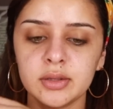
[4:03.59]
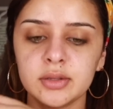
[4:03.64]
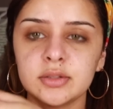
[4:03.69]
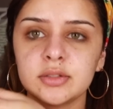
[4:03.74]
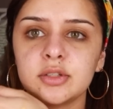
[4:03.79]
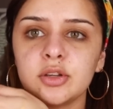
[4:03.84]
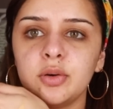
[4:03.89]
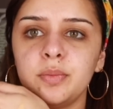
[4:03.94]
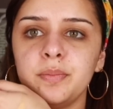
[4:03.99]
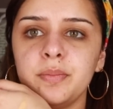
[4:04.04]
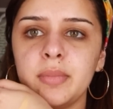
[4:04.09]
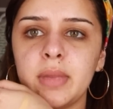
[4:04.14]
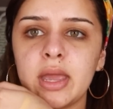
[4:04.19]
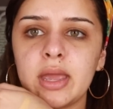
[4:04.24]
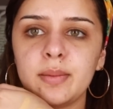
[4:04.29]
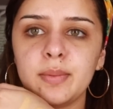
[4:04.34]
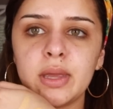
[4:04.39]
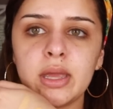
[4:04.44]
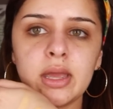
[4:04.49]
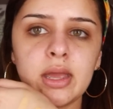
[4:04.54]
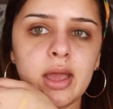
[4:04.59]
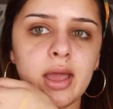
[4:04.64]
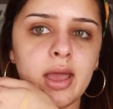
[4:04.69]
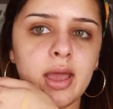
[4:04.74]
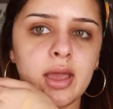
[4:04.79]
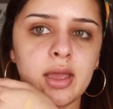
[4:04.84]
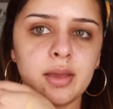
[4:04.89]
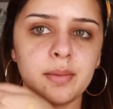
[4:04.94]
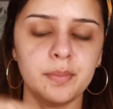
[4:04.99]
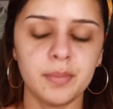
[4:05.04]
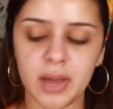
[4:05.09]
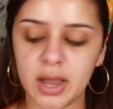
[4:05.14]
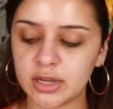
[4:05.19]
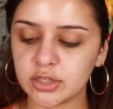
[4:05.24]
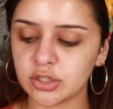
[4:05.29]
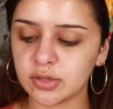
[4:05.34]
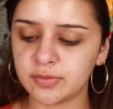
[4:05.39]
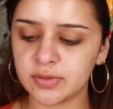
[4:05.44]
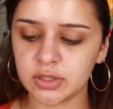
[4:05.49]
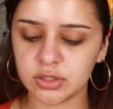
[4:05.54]
So maybe a
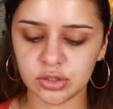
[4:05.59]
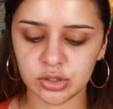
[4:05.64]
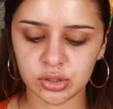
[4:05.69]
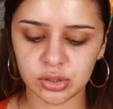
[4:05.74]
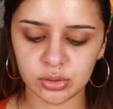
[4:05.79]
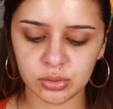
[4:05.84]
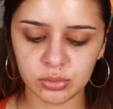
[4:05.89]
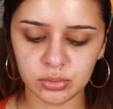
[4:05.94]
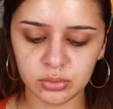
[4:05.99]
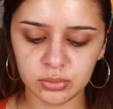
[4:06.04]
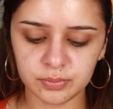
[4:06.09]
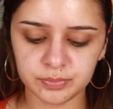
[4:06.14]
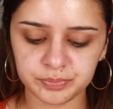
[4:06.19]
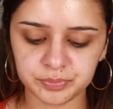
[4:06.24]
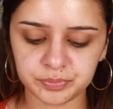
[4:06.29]
match of the two.